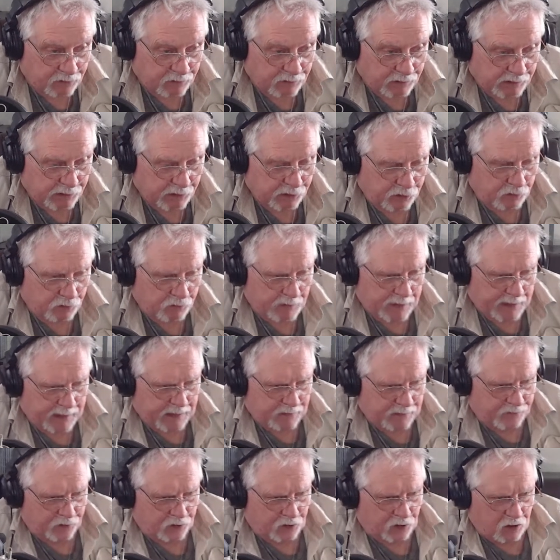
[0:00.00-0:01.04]
who
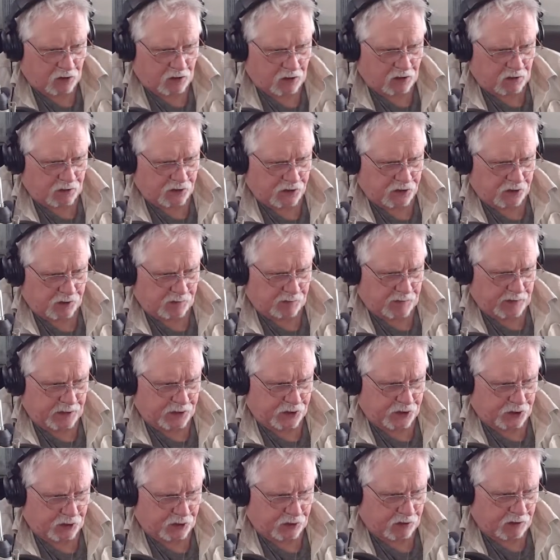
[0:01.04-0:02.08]
ran for Congress in
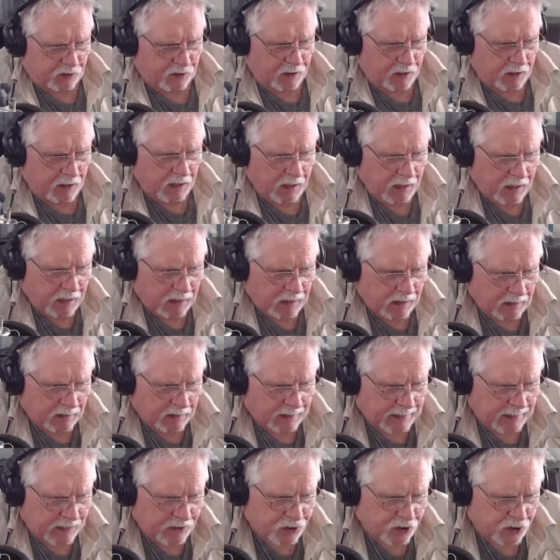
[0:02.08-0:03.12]
Minnesota
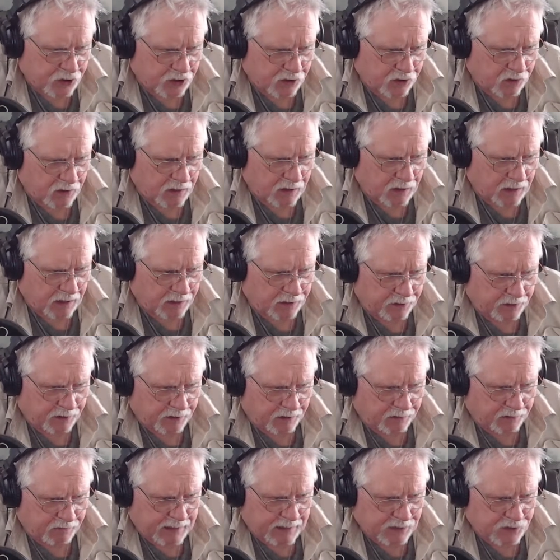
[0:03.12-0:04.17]
last year under the
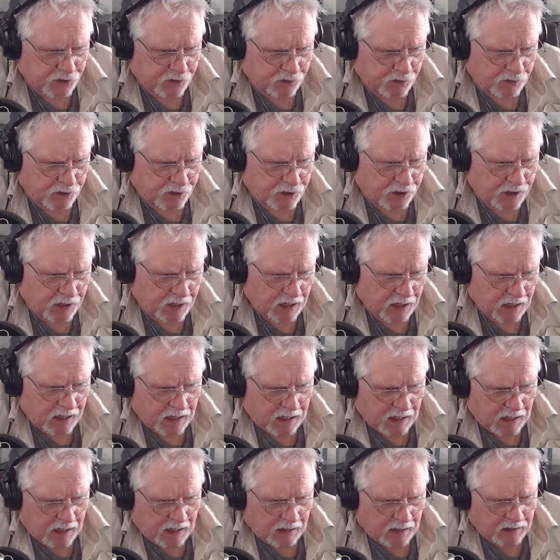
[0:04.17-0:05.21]
grassroots
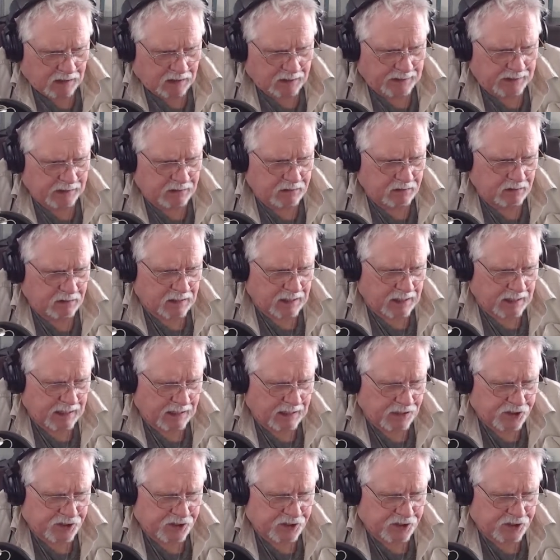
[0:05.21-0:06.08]
legalized